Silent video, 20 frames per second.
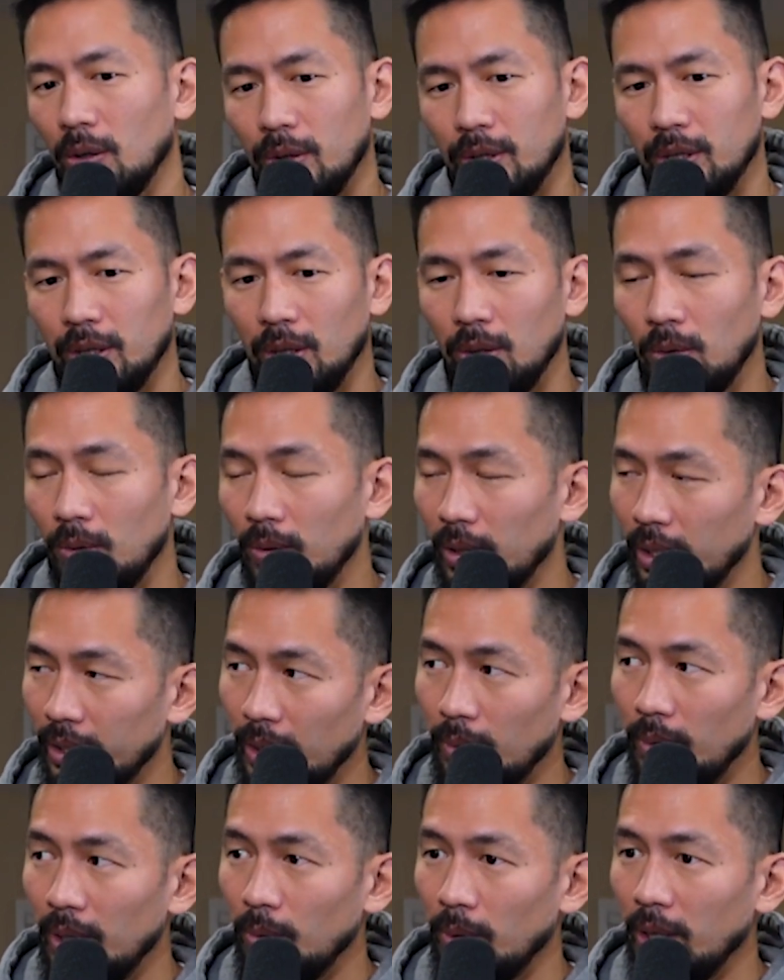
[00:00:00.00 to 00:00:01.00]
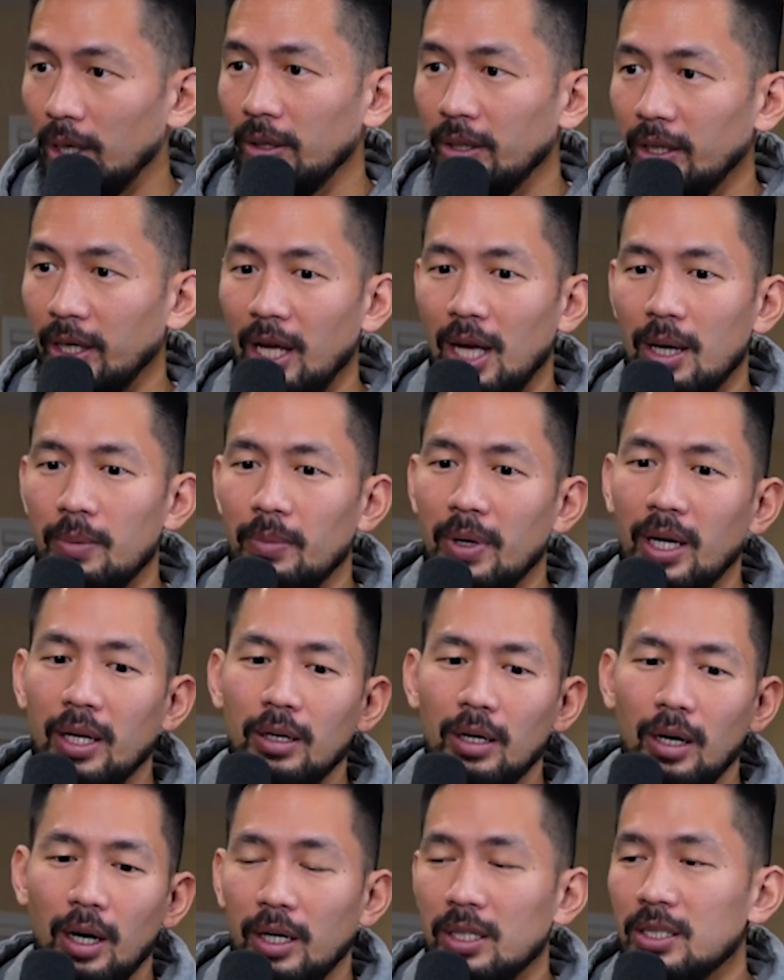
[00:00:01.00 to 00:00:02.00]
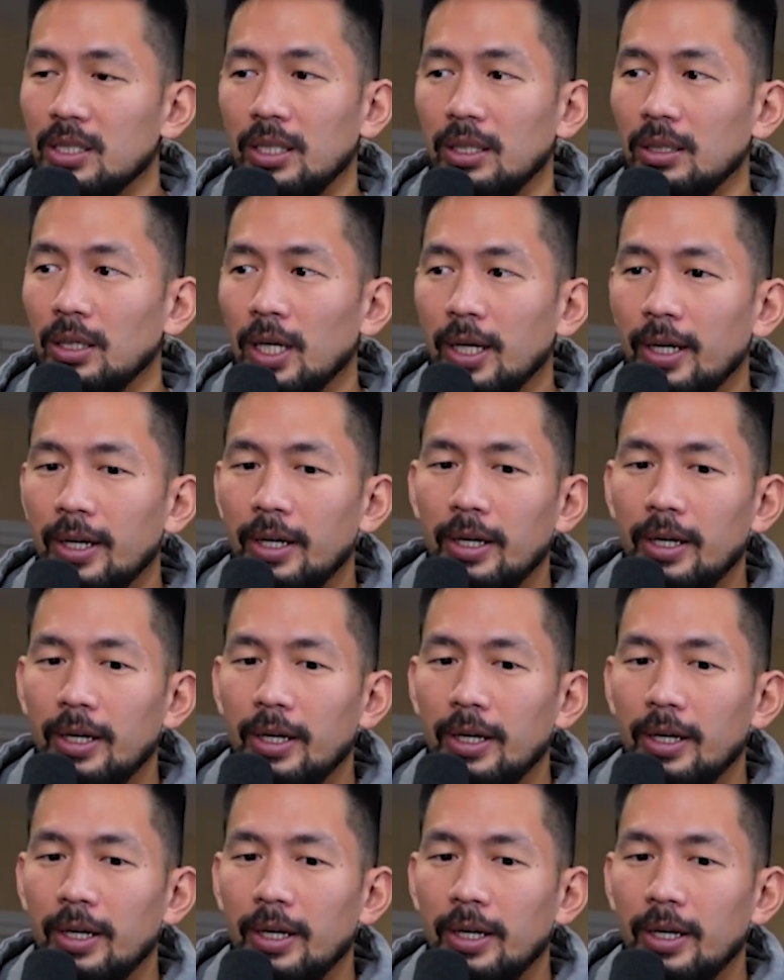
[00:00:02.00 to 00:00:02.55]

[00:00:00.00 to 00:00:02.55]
going to the court and they want to work on their game. And honestly,